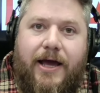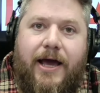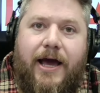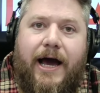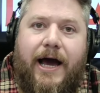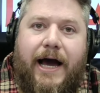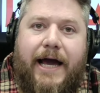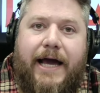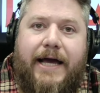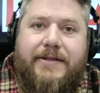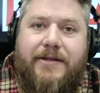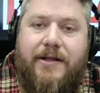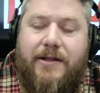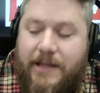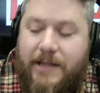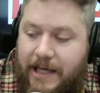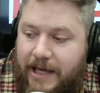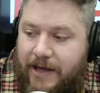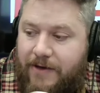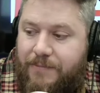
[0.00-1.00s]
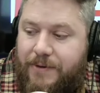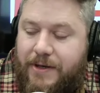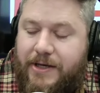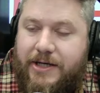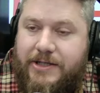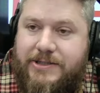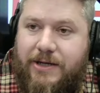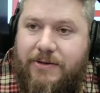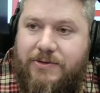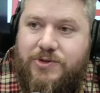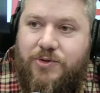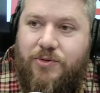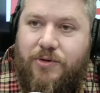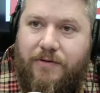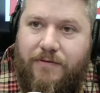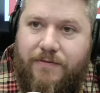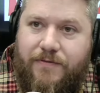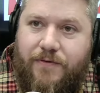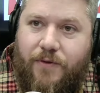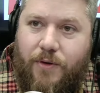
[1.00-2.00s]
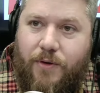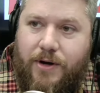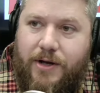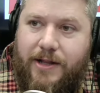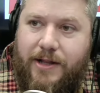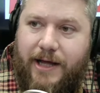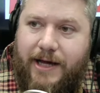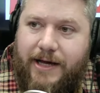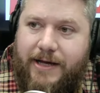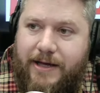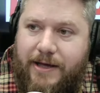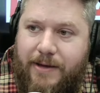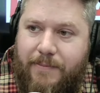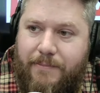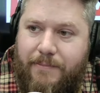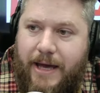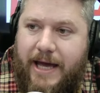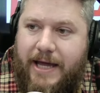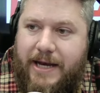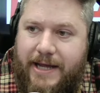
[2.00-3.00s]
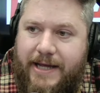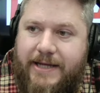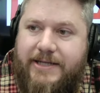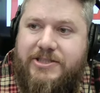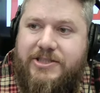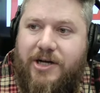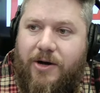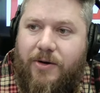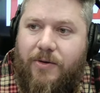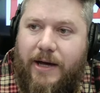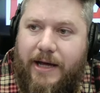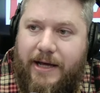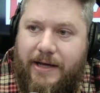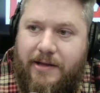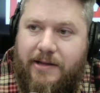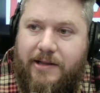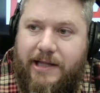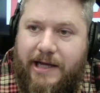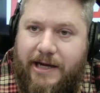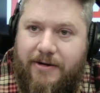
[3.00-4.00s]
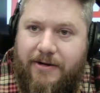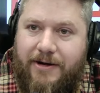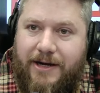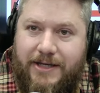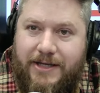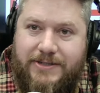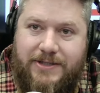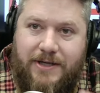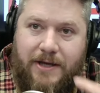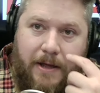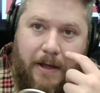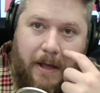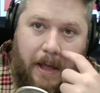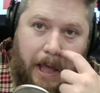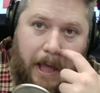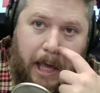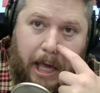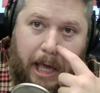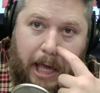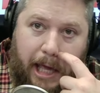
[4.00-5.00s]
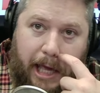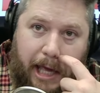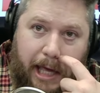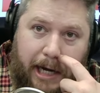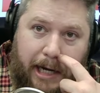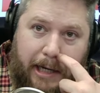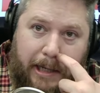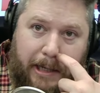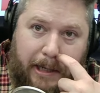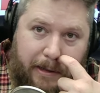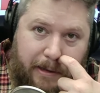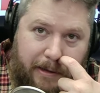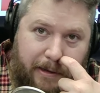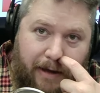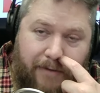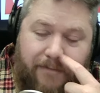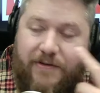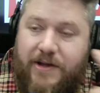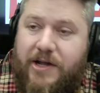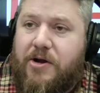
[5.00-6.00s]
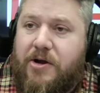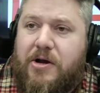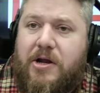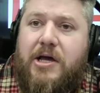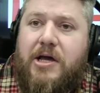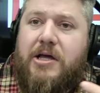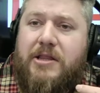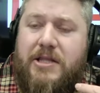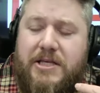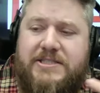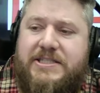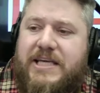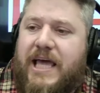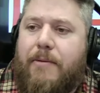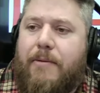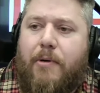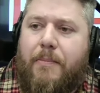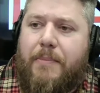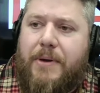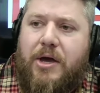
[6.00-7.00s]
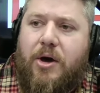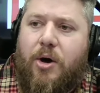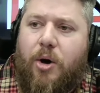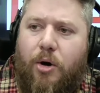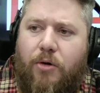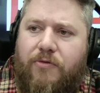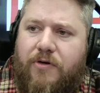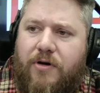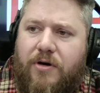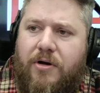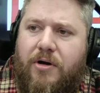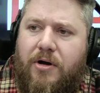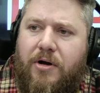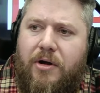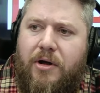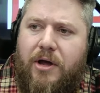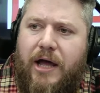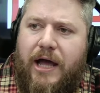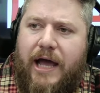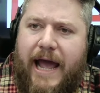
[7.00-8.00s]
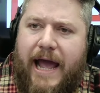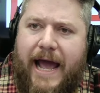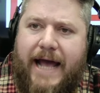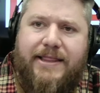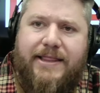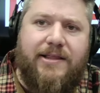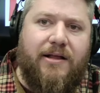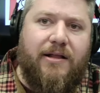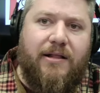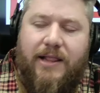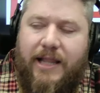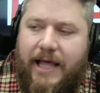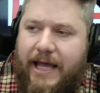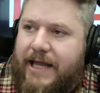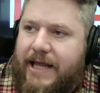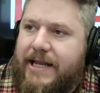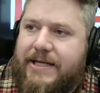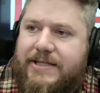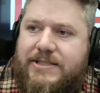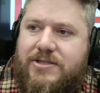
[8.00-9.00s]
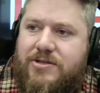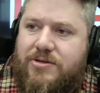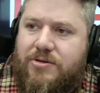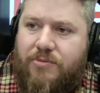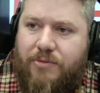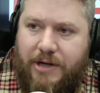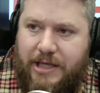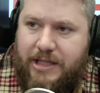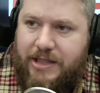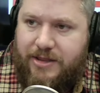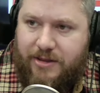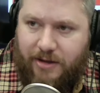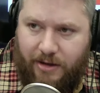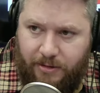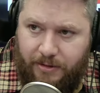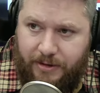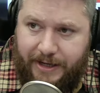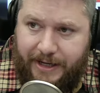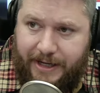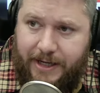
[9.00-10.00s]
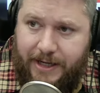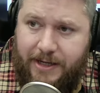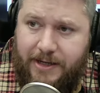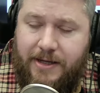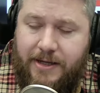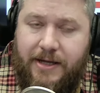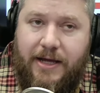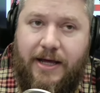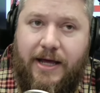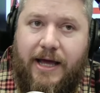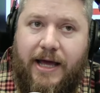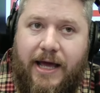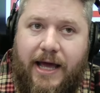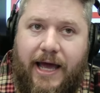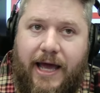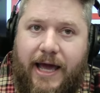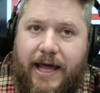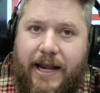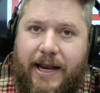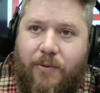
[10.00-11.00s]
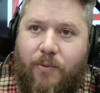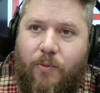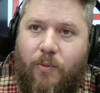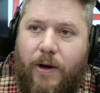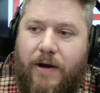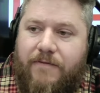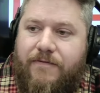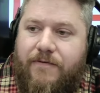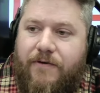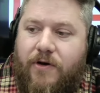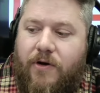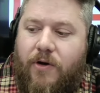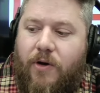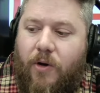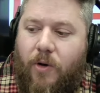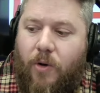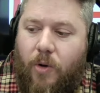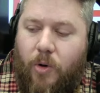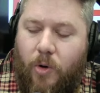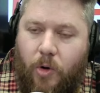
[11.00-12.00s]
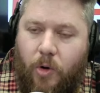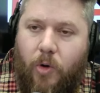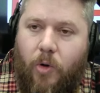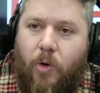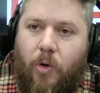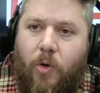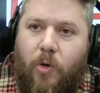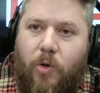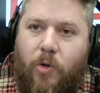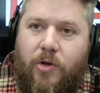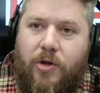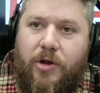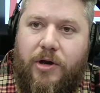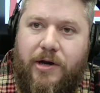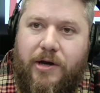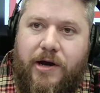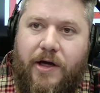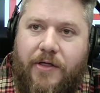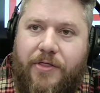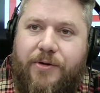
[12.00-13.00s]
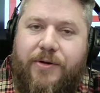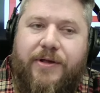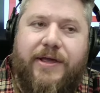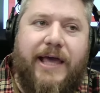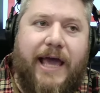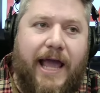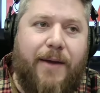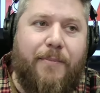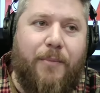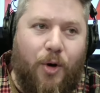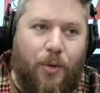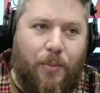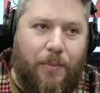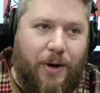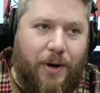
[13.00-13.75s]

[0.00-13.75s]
I had to leave because I was doing a 4 o'clock matinee show at Hilarities. And I figured this game will be over at the latest 3:30. And it went for a whole nother game almost.